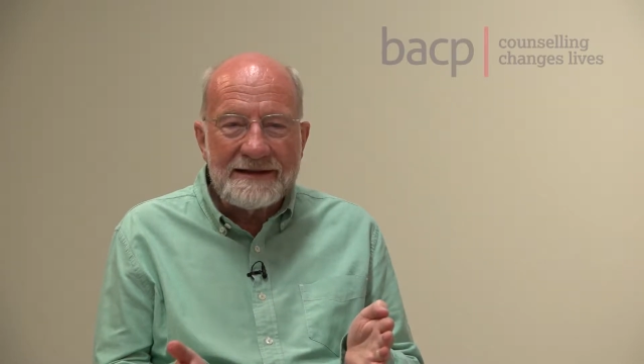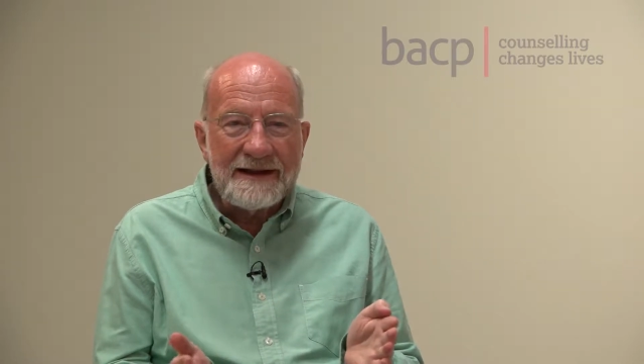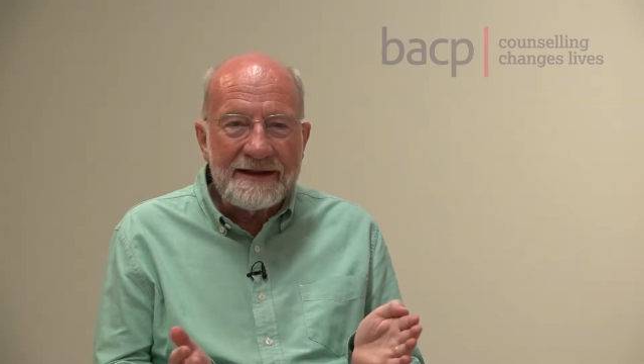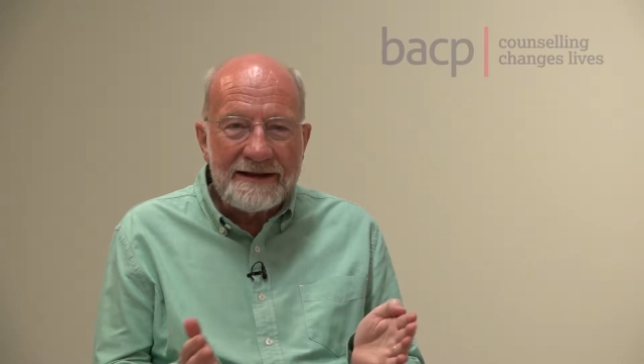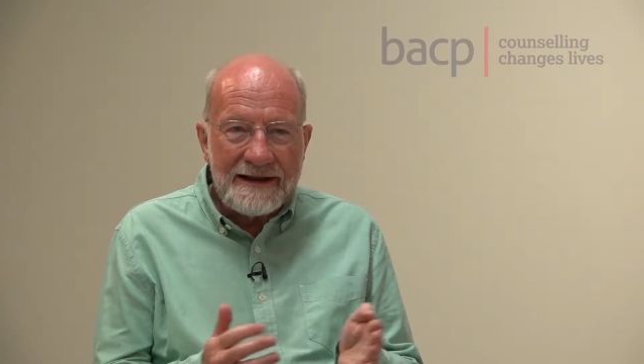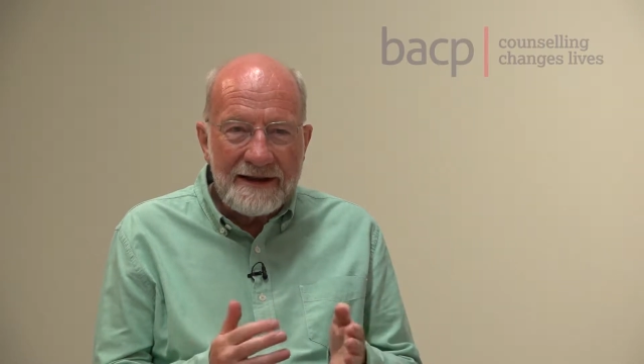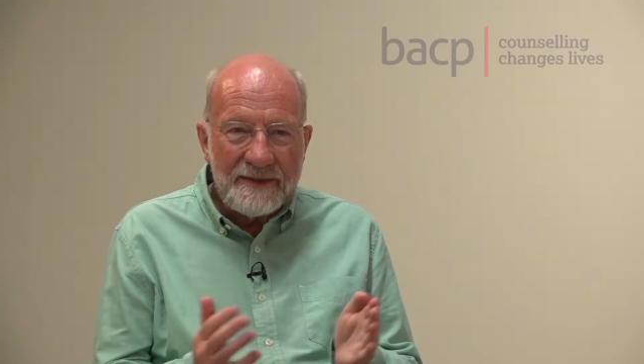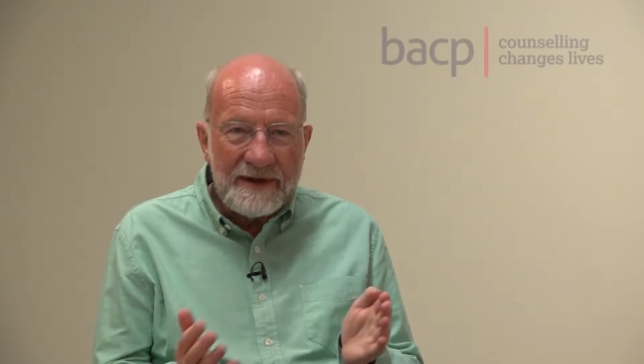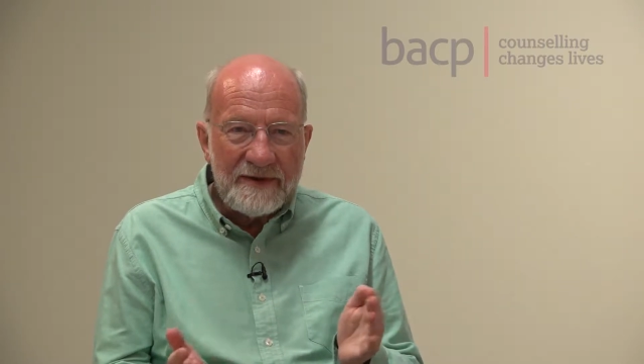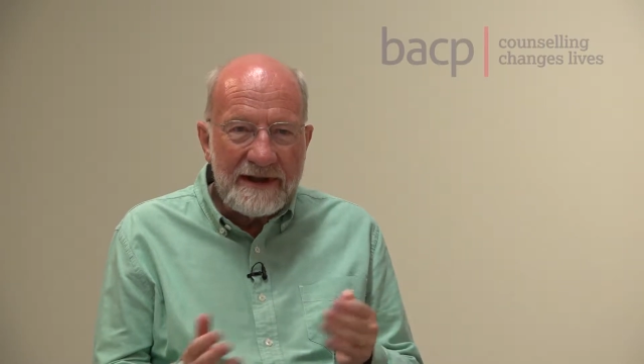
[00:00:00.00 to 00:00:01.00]

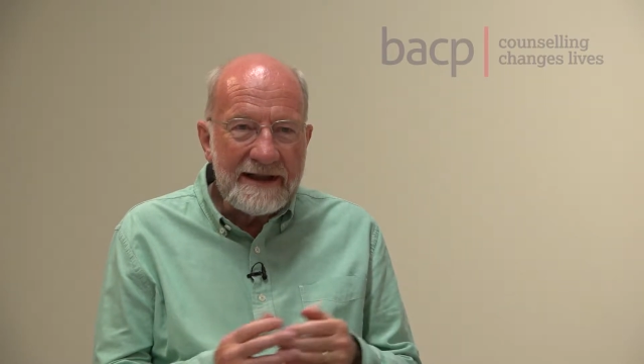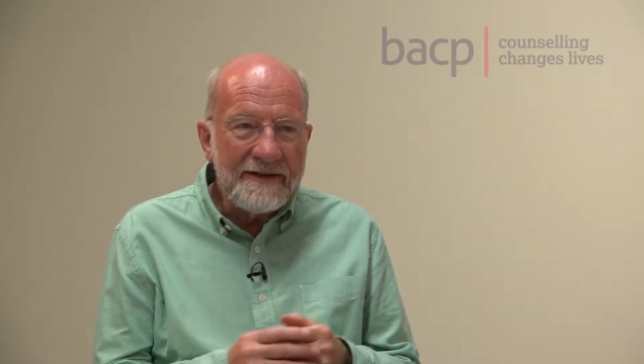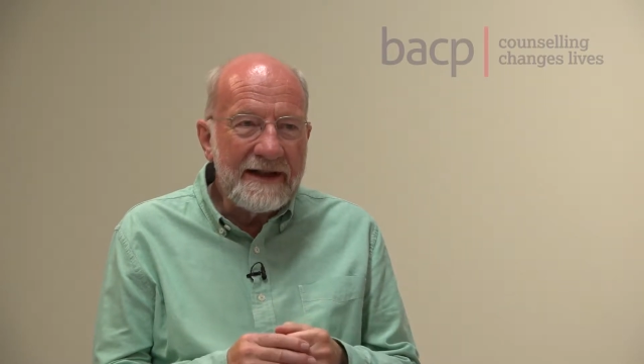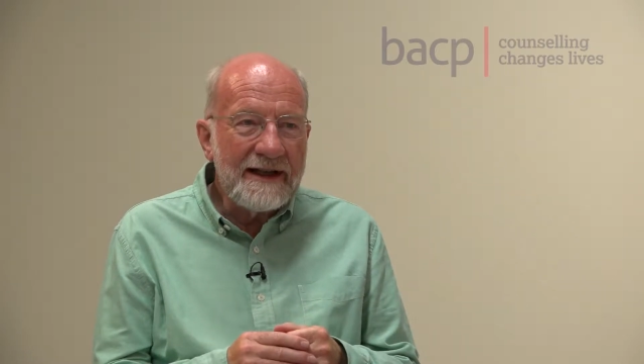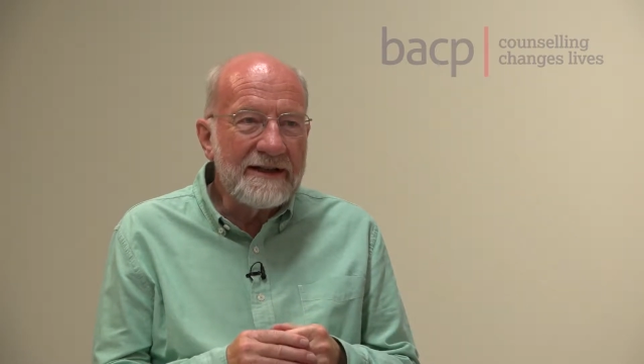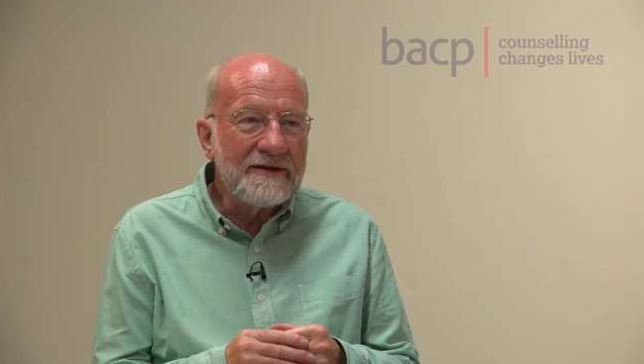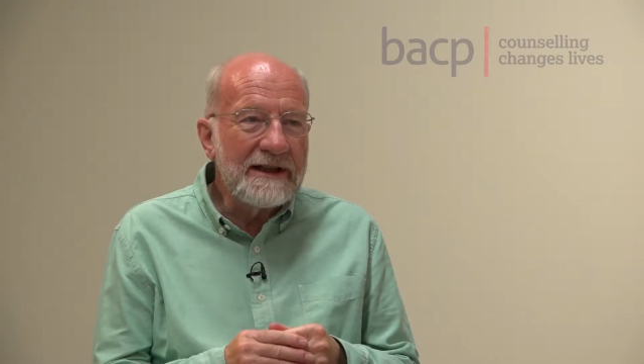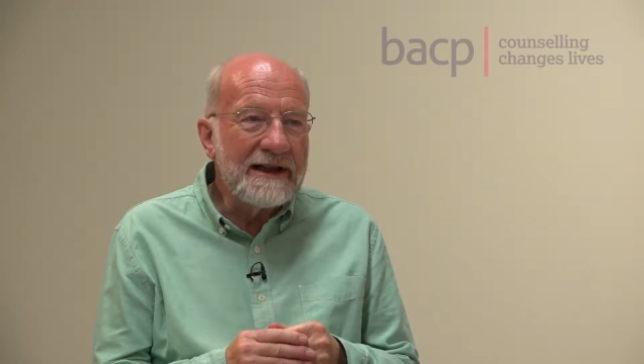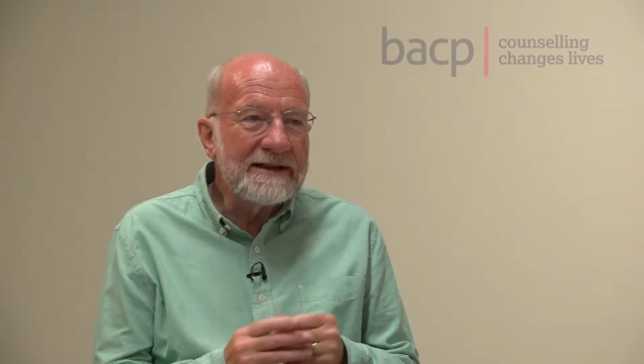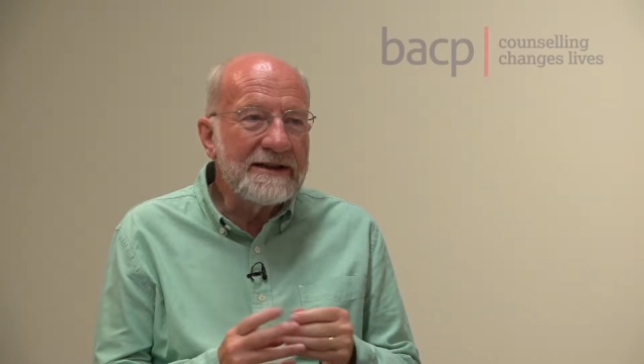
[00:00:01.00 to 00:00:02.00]
psychotherapy, or any of the other
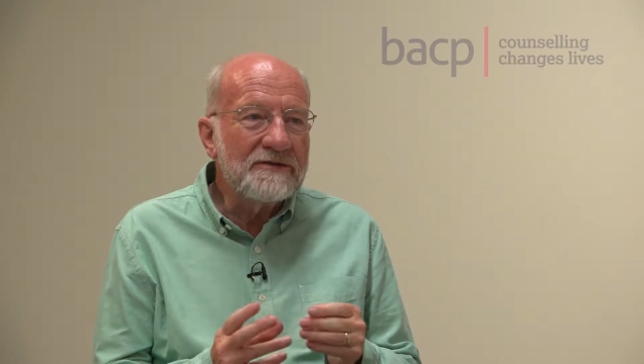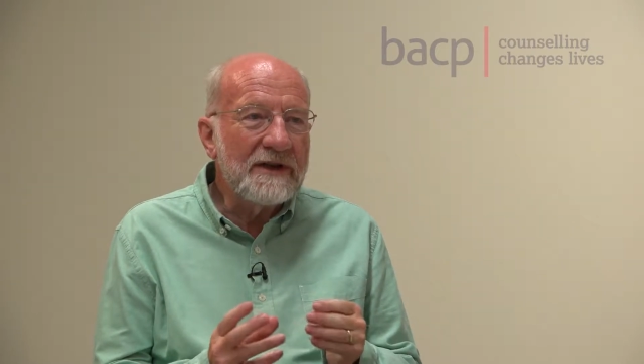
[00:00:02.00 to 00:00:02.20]
related